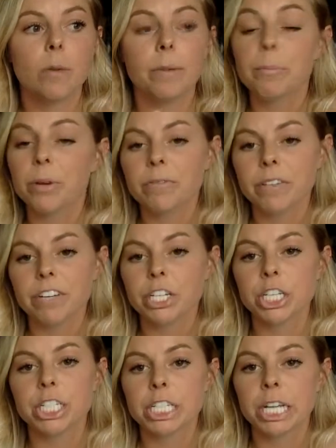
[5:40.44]
improved
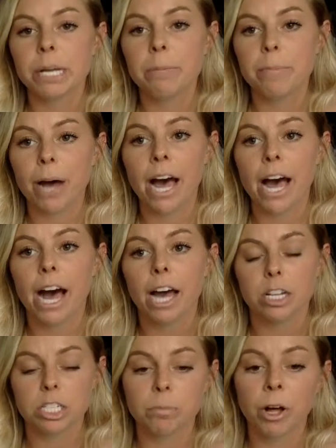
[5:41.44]
efficiency, but
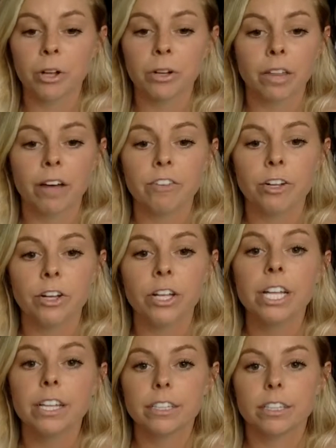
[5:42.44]
on a smaller level,
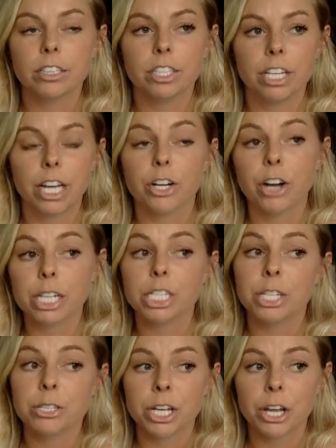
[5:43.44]

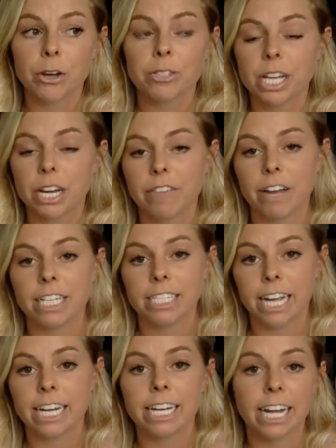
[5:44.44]
incorrectly using codes can affect
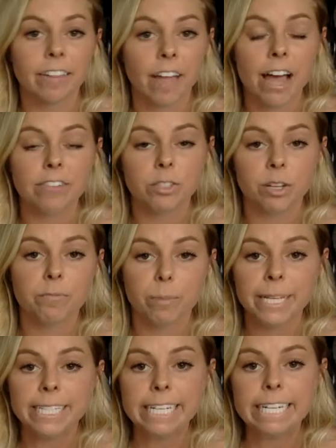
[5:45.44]
day-to-day lives of
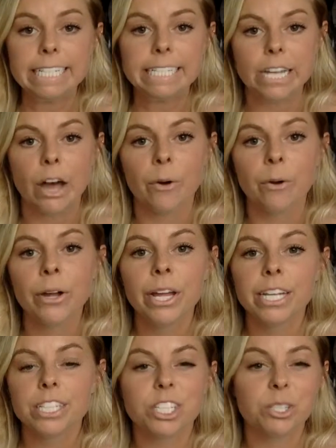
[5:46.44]
PTs. So
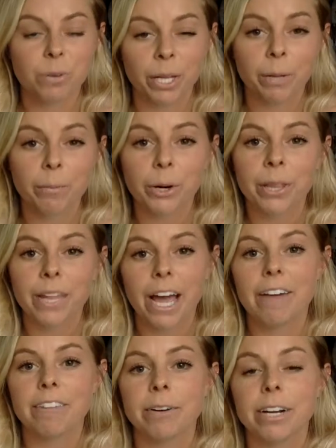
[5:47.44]
it's just really important
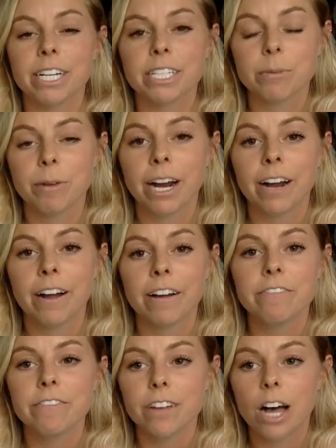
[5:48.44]
that everyone is
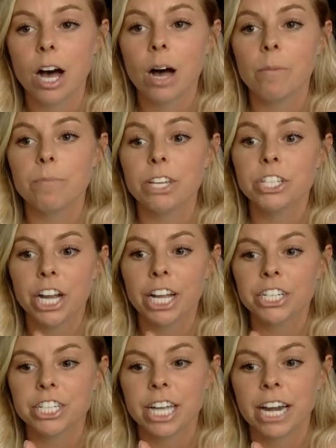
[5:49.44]
aware of the
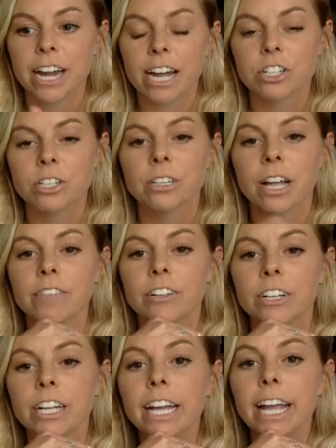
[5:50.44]
changes at a national
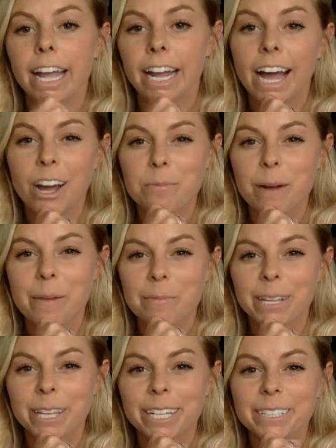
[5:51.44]
level and how to
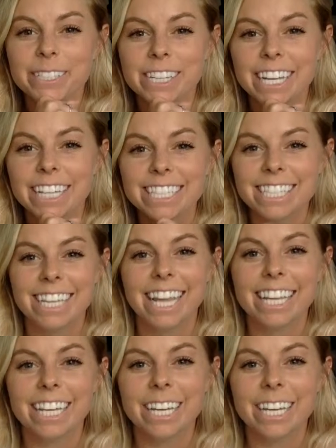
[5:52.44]
properly use these. Thank